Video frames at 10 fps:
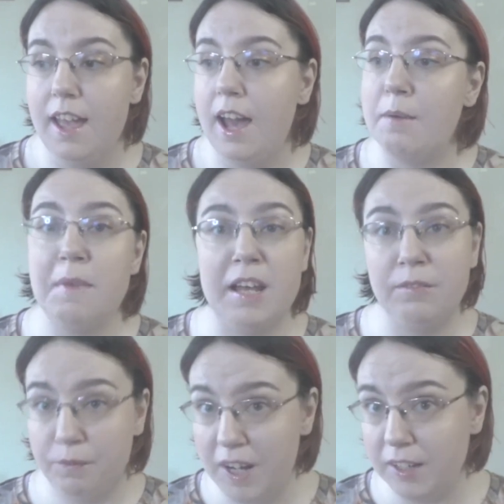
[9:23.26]
I'm
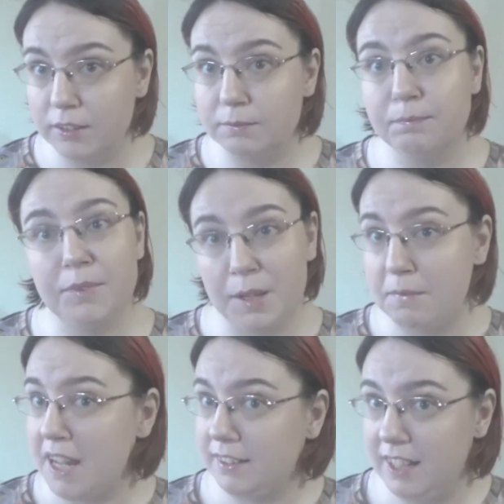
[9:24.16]
not fair, I'm
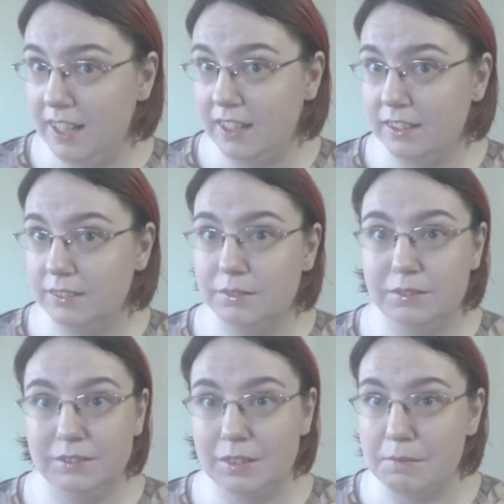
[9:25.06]
not tan,
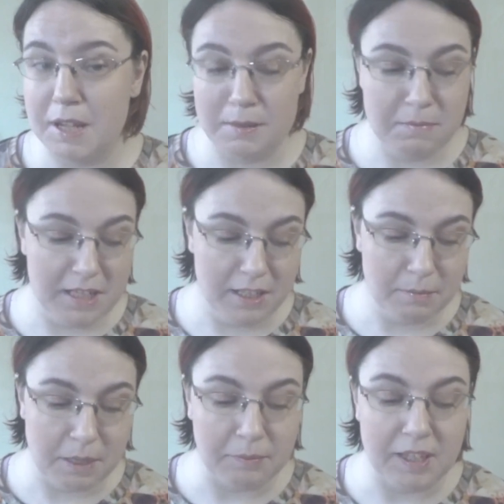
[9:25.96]
I'm not
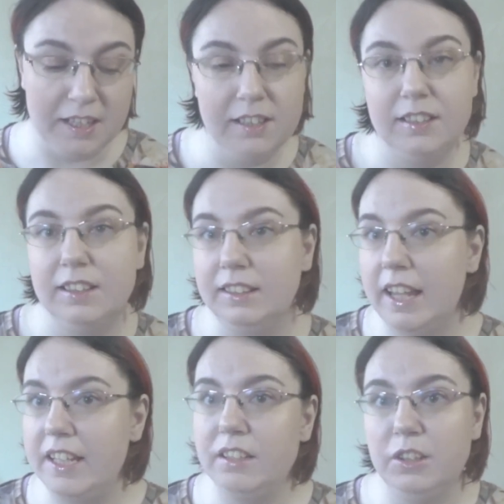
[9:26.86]
medium, I'm kind of the
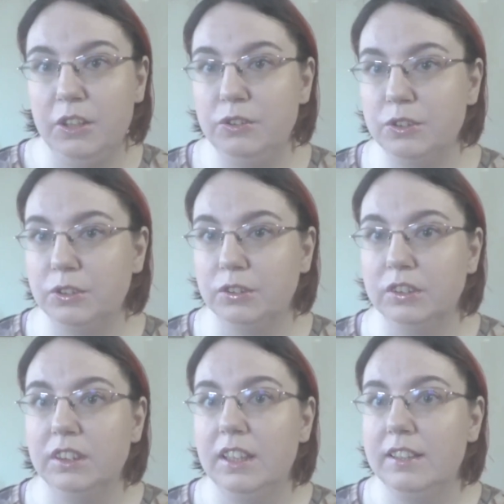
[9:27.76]
light neutral
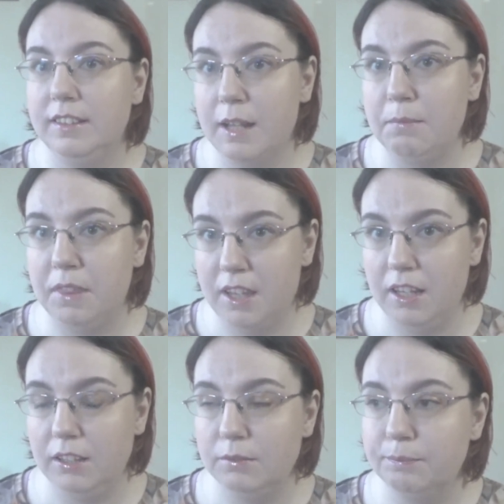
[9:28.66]
type
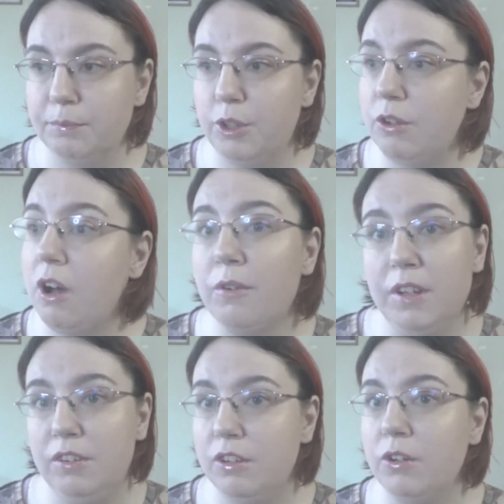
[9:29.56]
thing. So I
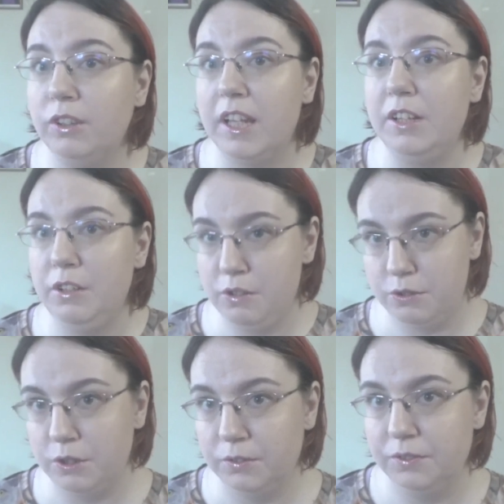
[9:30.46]
always go light
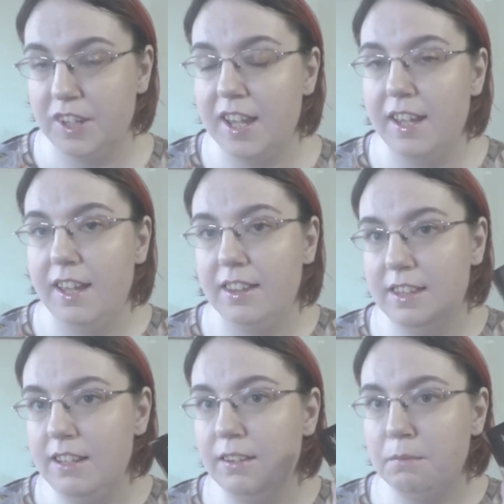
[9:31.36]
neutral.
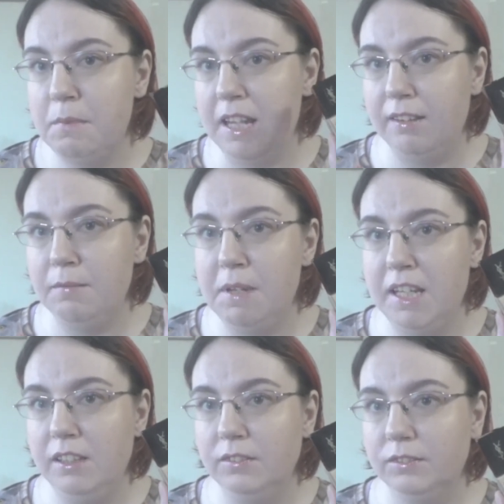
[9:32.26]
This makes me